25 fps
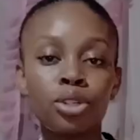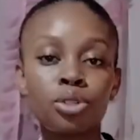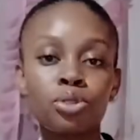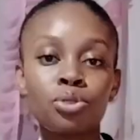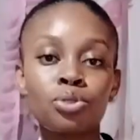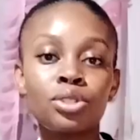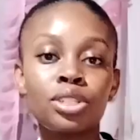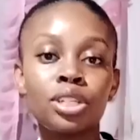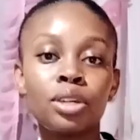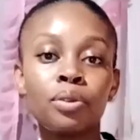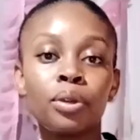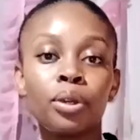
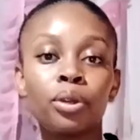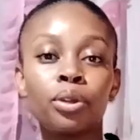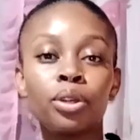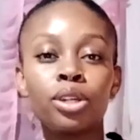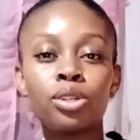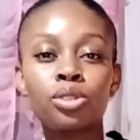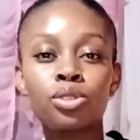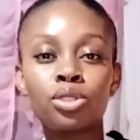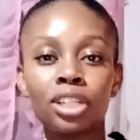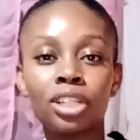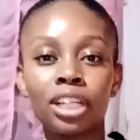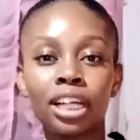Today we're going
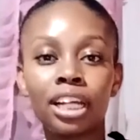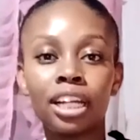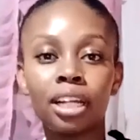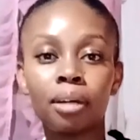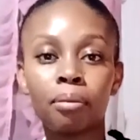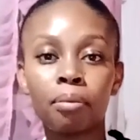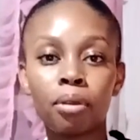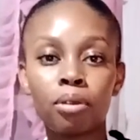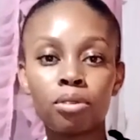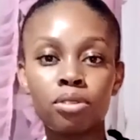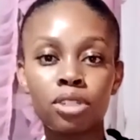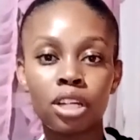to learn
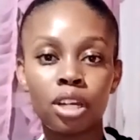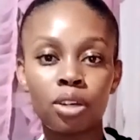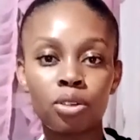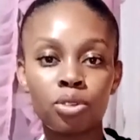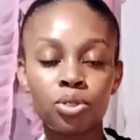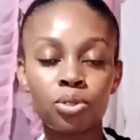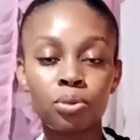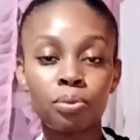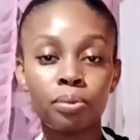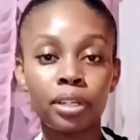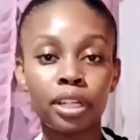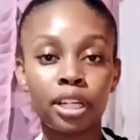about how
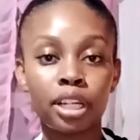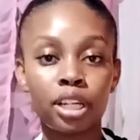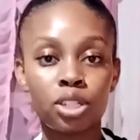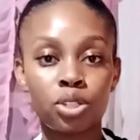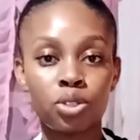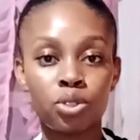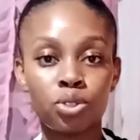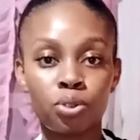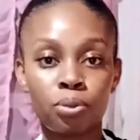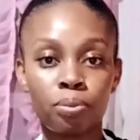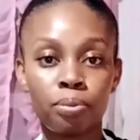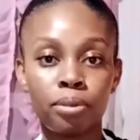to make a
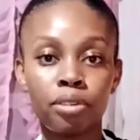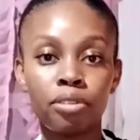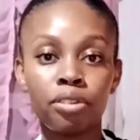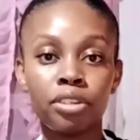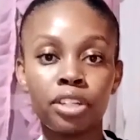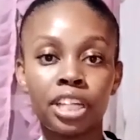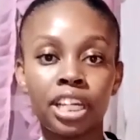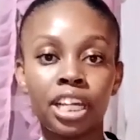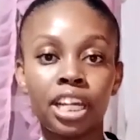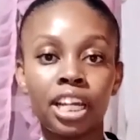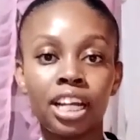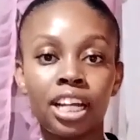strawberry
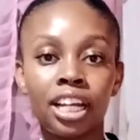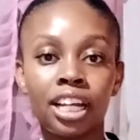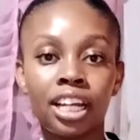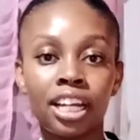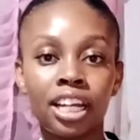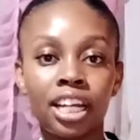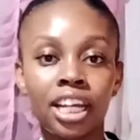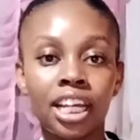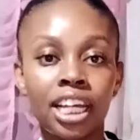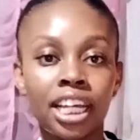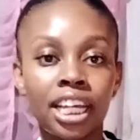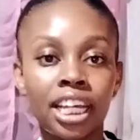cake,
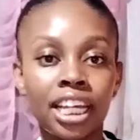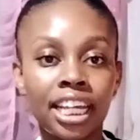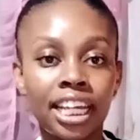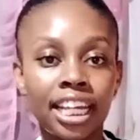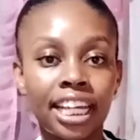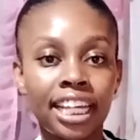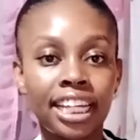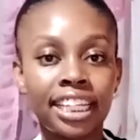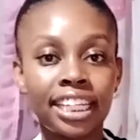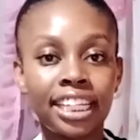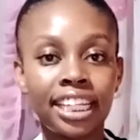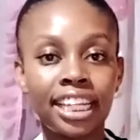
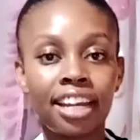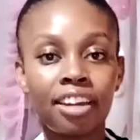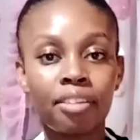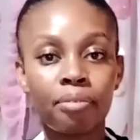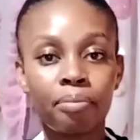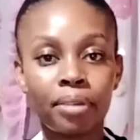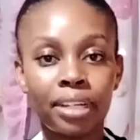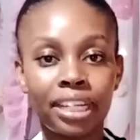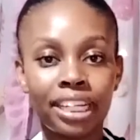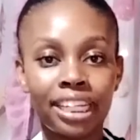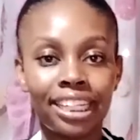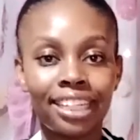and here are
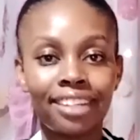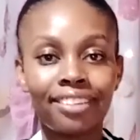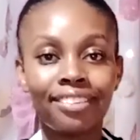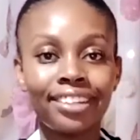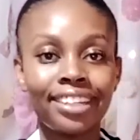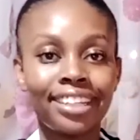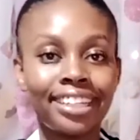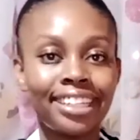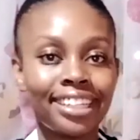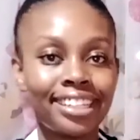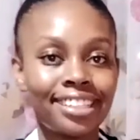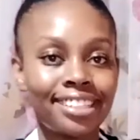my
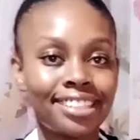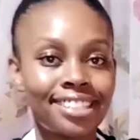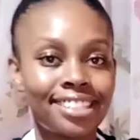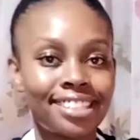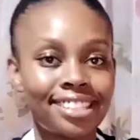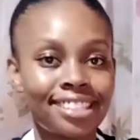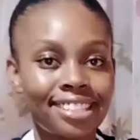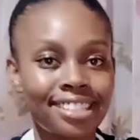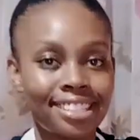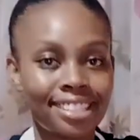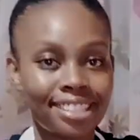ingredients.